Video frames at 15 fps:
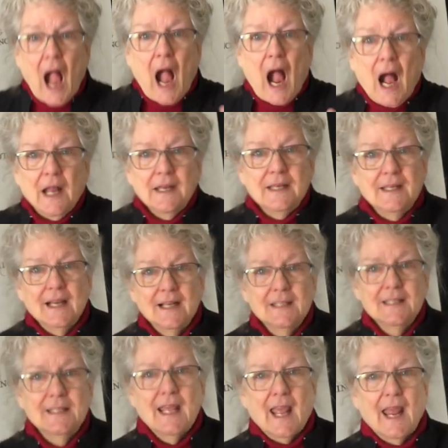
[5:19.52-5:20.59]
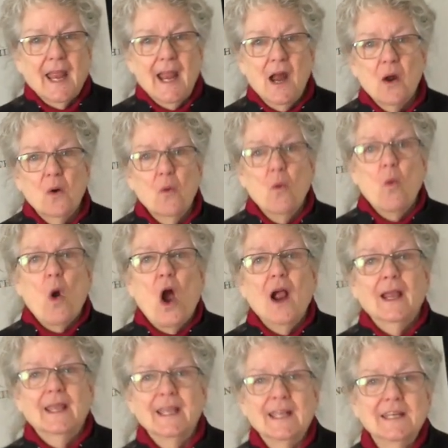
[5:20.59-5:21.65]
Andante,
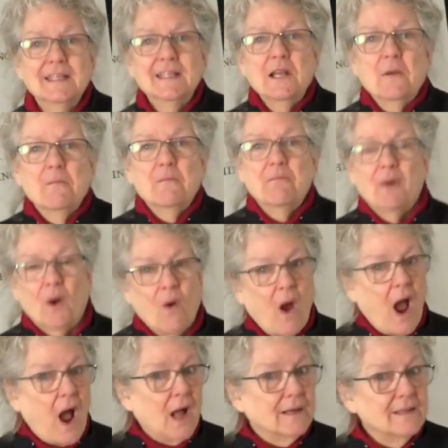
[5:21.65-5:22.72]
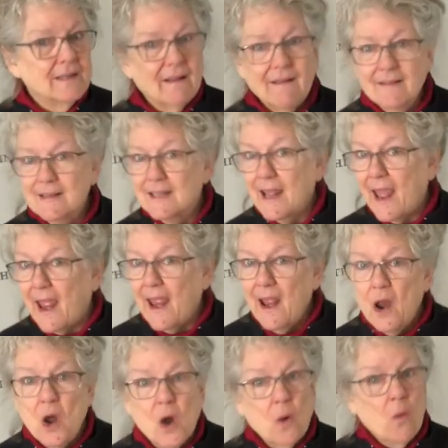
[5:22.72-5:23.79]
walking tempo. Andante,
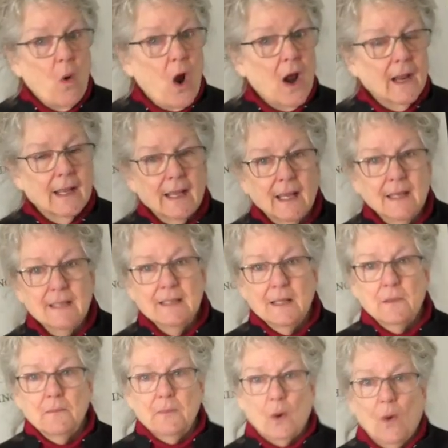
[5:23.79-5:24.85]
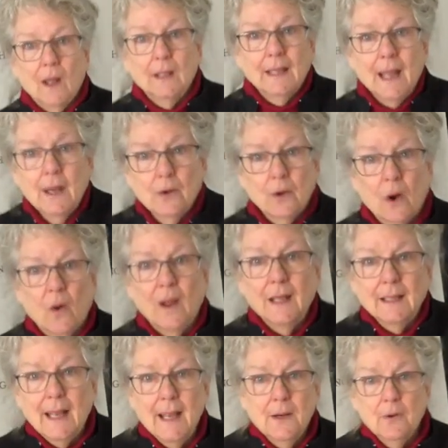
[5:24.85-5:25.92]
walking tempo. Allegro,
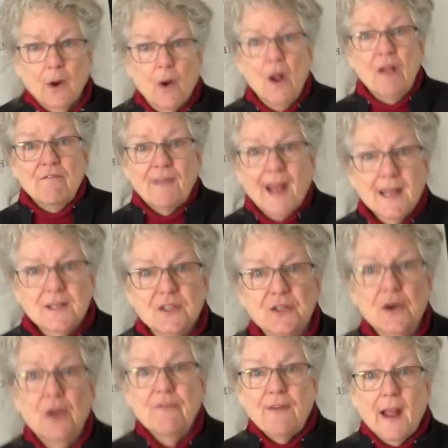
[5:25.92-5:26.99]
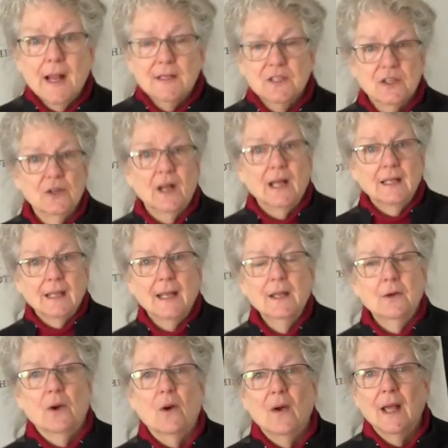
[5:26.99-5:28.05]
allegro, faster, faster.
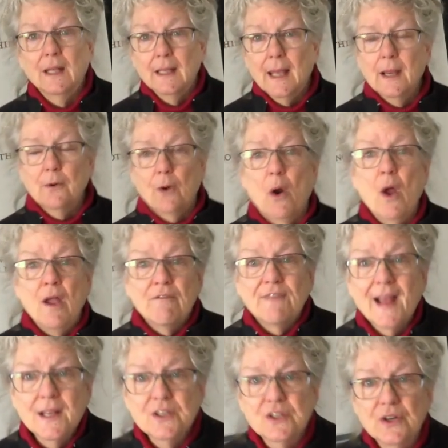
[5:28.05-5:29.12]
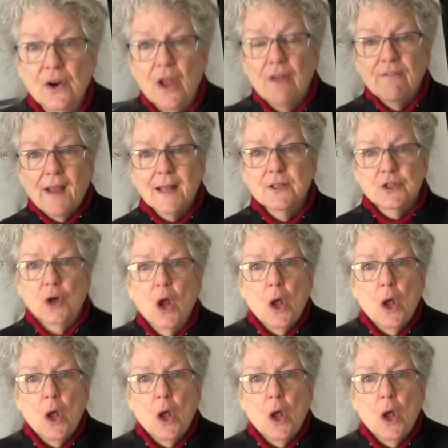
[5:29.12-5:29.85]
Allegro, allegro, faster, faster.